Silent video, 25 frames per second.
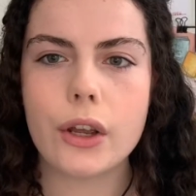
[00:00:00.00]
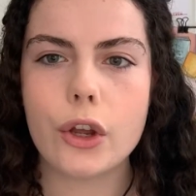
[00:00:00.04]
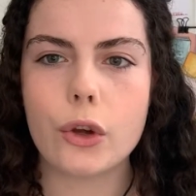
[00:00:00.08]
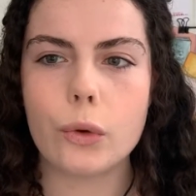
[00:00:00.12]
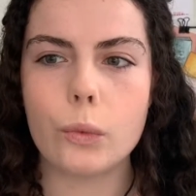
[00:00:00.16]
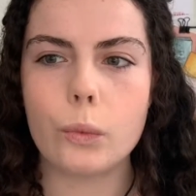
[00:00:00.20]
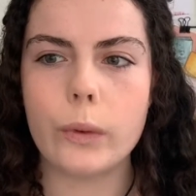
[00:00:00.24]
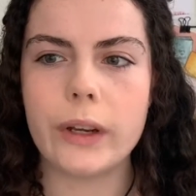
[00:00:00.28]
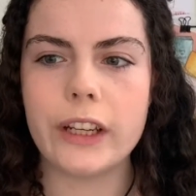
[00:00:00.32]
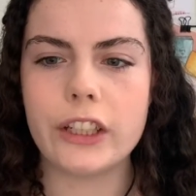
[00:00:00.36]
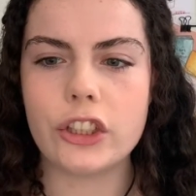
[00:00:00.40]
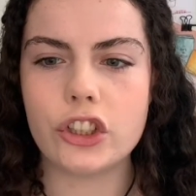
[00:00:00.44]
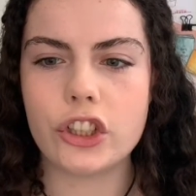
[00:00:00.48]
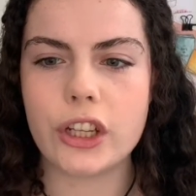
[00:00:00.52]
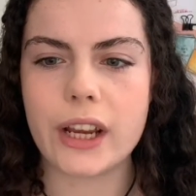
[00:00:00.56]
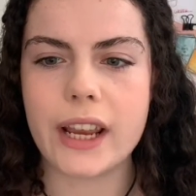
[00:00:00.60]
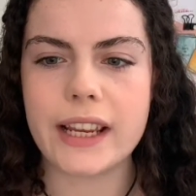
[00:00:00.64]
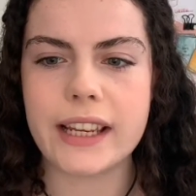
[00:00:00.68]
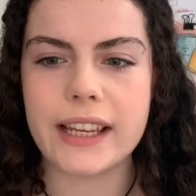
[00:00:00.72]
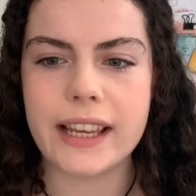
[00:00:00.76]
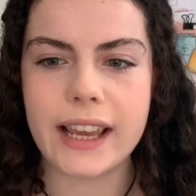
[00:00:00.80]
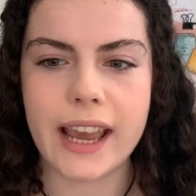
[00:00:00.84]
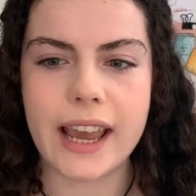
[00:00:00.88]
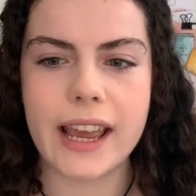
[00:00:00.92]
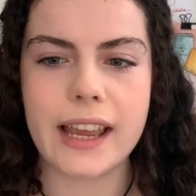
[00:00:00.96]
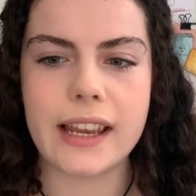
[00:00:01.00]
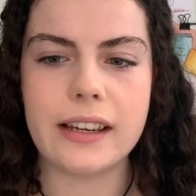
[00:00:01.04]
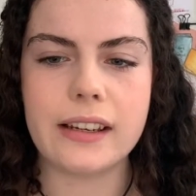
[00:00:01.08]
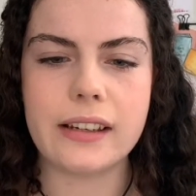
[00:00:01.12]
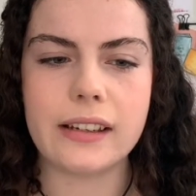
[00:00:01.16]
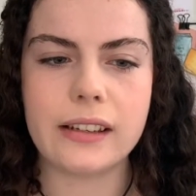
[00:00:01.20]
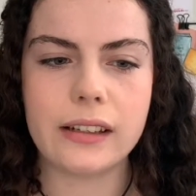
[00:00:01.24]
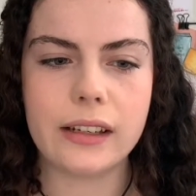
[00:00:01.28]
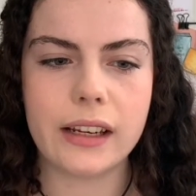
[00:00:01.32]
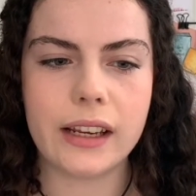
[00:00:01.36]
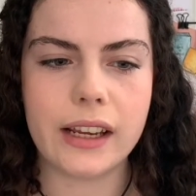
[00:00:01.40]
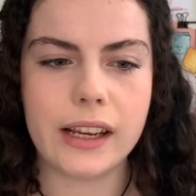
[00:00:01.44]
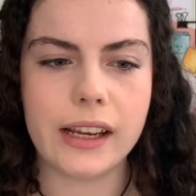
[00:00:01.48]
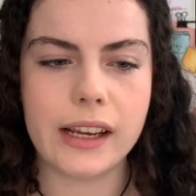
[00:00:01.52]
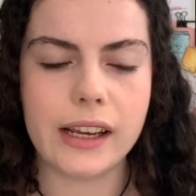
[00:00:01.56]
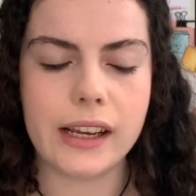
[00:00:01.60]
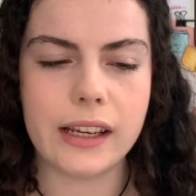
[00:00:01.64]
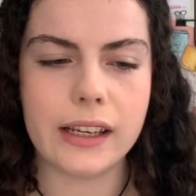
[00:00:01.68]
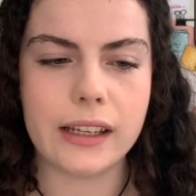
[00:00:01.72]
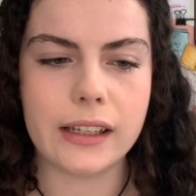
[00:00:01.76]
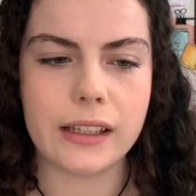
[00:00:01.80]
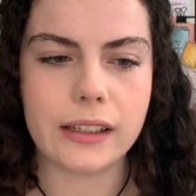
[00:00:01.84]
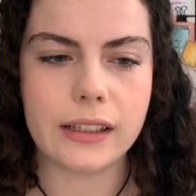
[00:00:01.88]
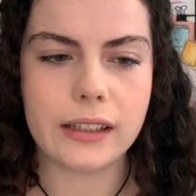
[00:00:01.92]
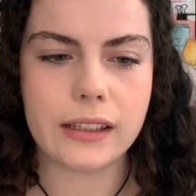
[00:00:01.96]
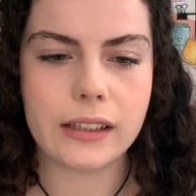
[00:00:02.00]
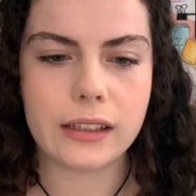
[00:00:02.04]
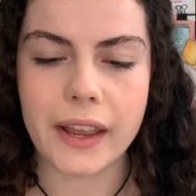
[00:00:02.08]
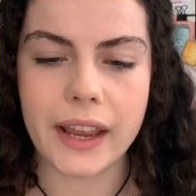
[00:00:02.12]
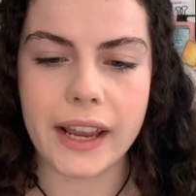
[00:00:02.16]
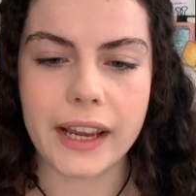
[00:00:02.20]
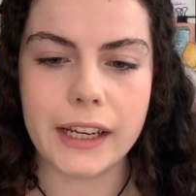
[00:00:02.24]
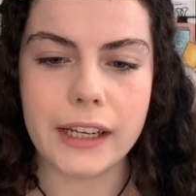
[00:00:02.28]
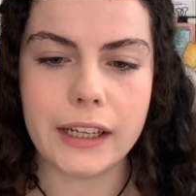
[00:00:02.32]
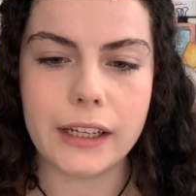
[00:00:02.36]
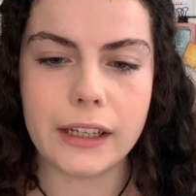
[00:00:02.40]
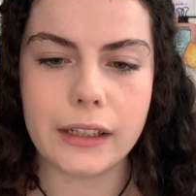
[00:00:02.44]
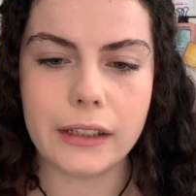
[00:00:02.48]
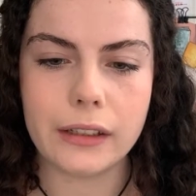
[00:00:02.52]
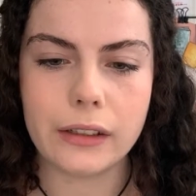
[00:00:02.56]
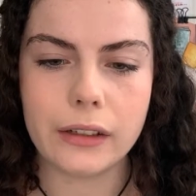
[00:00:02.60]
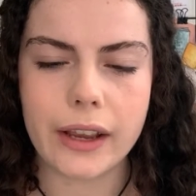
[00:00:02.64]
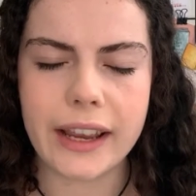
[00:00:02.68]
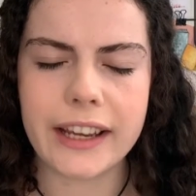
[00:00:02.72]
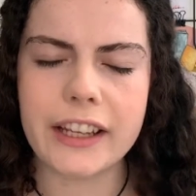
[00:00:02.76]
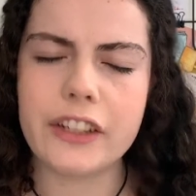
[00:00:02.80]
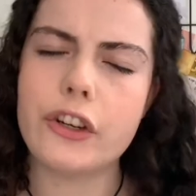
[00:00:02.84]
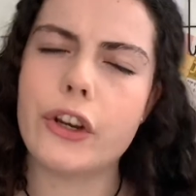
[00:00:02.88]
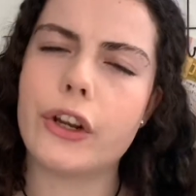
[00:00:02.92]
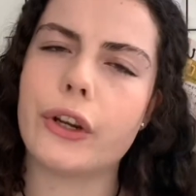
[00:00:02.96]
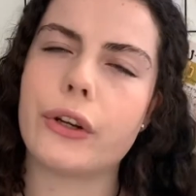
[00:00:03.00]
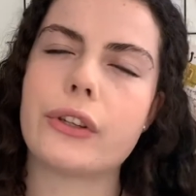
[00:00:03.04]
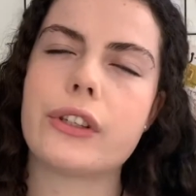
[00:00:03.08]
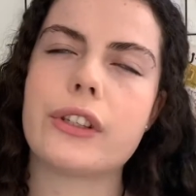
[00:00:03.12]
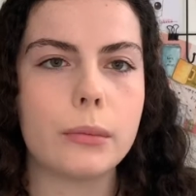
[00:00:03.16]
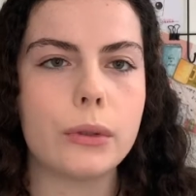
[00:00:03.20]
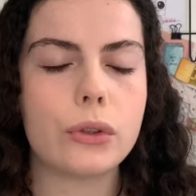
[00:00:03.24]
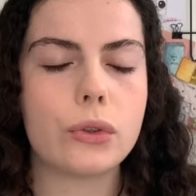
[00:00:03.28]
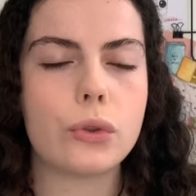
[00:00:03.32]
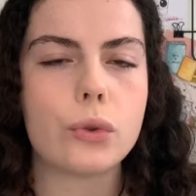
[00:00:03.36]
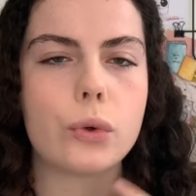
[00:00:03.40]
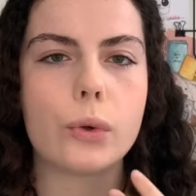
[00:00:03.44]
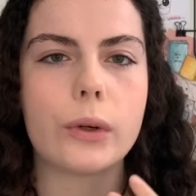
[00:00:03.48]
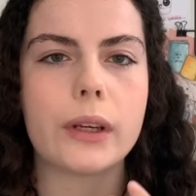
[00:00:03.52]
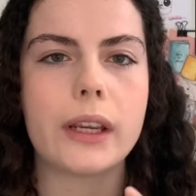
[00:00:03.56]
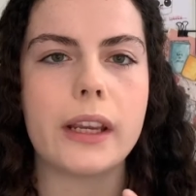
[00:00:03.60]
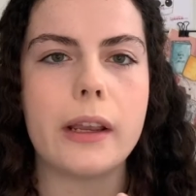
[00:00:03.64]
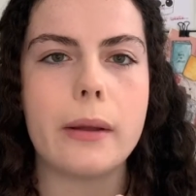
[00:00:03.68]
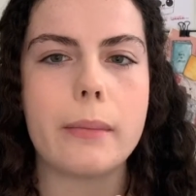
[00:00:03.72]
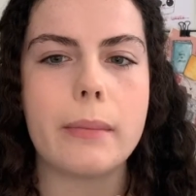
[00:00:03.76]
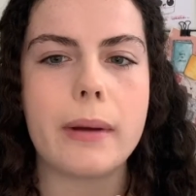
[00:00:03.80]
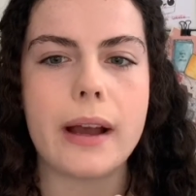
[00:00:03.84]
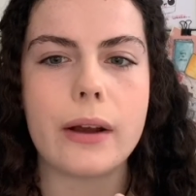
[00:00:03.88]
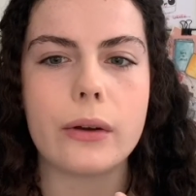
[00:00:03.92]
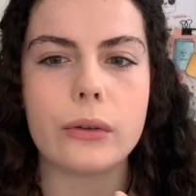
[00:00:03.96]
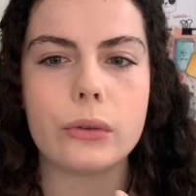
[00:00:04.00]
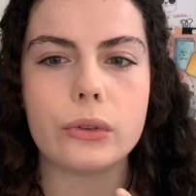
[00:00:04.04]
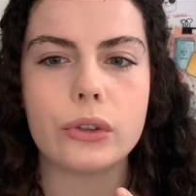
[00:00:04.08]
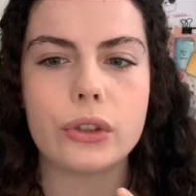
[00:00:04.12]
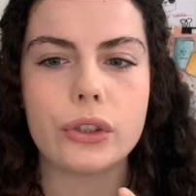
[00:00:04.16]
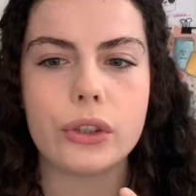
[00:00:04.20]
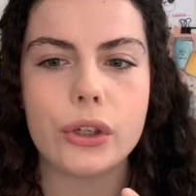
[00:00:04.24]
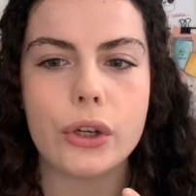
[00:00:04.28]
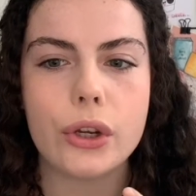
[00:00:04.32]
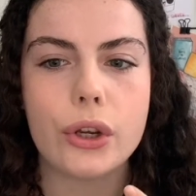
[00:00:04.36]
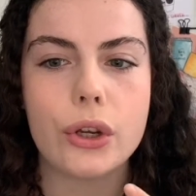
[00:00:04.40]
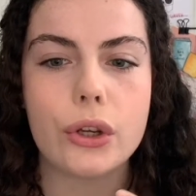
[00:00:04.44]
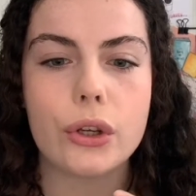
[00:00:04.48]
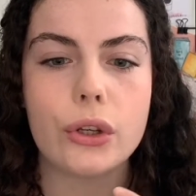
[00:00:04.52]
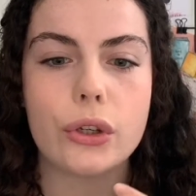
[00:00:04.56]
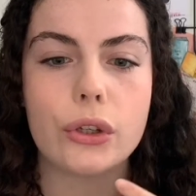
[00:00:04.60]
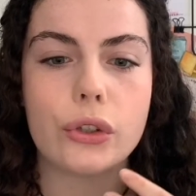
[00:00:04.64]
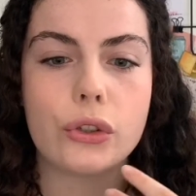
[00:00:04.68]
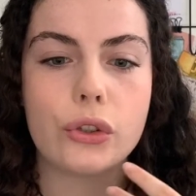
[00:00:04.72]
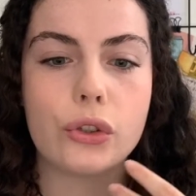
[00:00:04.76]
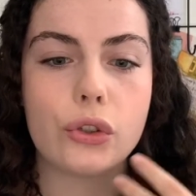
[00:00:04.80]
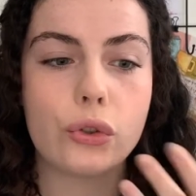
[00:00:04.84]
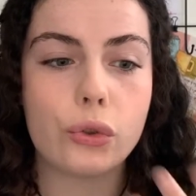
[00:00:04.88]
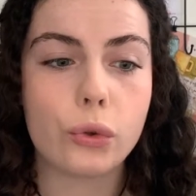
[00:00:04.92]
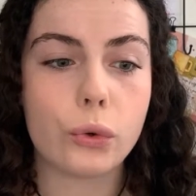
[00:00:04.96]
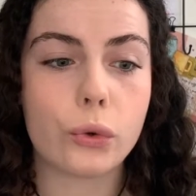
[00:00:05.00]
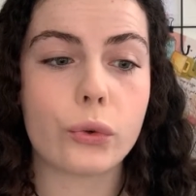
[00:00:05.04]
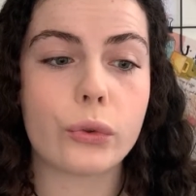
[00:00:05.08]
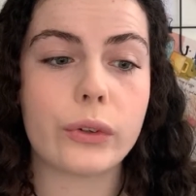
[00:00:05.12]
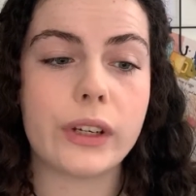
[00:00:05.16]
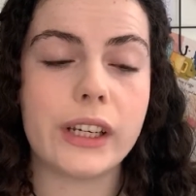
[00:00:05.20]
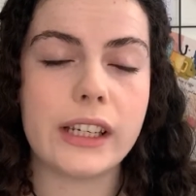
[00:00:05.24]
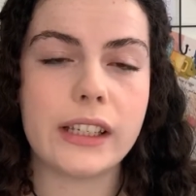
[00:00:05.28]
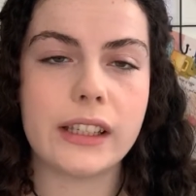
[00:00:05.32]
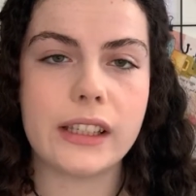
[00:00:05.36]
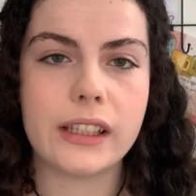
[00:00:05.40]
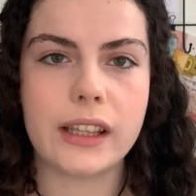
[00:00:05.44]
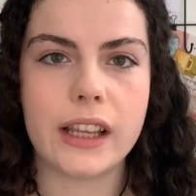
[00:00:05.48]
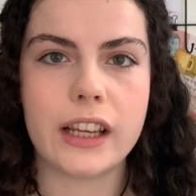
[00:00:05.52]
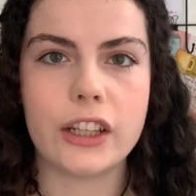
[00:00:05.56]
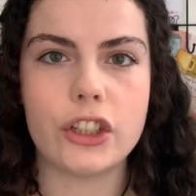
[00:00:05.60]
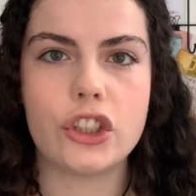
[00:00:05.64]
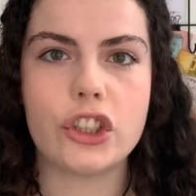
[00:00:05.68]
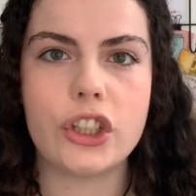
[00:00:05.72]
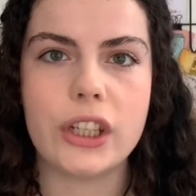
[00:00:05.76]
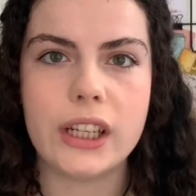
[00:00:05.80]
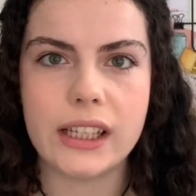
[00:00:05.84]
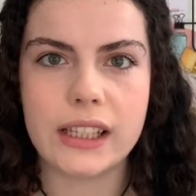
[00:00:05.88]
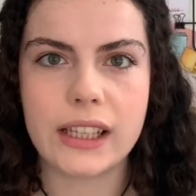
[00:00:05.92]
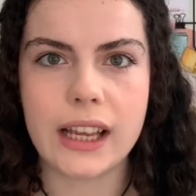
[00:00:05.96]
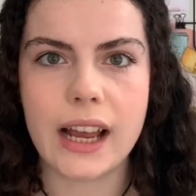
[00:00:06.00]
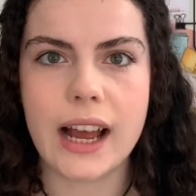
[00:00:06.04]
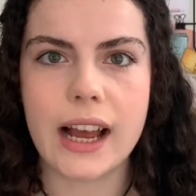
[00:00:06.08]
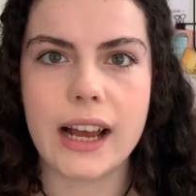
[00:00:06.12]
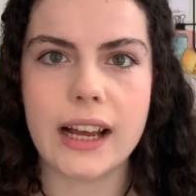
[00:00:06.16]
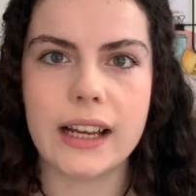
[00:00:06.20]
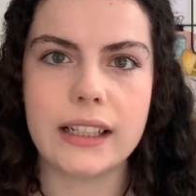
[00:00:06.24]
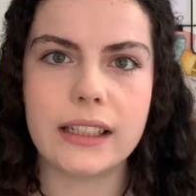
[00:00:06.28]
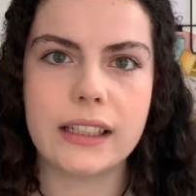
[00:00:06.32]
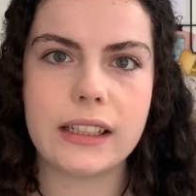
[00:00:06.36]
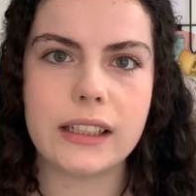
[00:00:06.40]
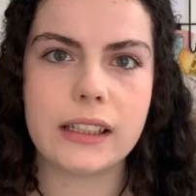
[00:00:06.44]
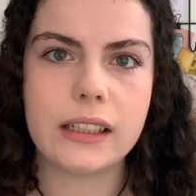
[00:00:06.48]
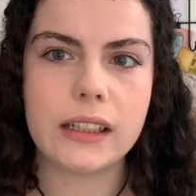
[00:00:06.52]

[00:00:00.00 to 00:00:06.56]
which again is a nurse talking about stories that she's had.